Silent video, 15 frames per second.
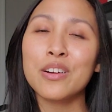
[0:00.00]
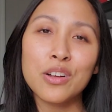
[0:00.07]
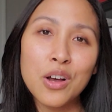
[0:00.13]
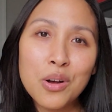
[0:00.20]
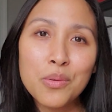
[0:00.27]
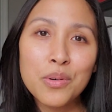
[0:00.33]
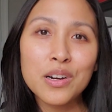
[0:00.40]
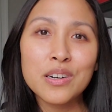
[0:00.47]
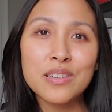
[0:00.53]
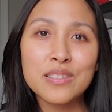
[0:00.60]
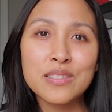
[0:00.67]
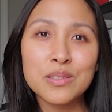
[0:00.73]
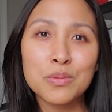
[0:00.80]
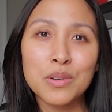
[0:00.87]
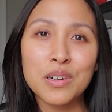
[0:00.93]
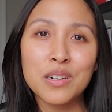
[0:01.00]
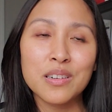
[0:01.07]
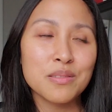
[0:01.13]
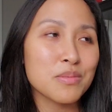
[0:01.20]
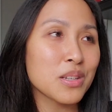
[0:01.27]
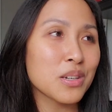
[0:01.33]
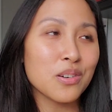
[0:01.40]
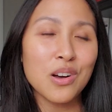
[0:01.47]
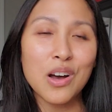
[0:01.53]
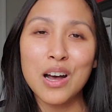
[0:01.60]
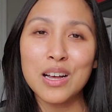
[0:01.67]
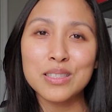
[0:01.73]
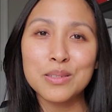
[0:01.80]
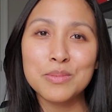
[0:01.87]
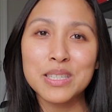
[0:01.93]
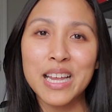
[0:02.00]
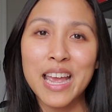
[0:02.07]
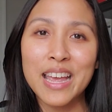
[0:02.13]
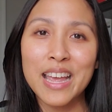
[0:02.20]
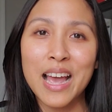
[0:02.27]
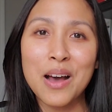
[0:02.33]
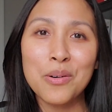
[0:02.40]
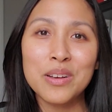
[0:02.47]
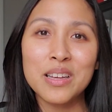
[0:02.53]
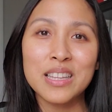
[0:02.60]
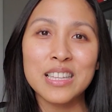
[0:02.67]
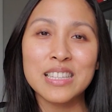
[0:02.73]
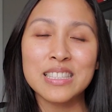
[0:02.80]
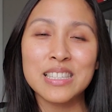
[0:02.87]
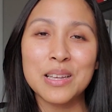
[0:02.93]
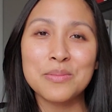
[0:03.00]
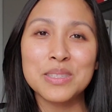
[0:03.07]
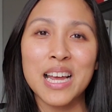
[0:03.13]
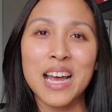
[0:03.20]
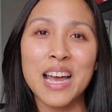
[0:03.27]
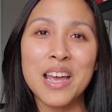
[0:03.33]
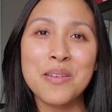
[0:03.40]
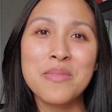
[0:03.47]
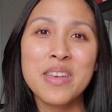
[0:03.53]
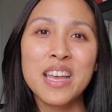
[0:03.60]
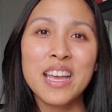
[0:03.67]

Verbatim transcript: coworkers were you know awesome to hang out with at the same time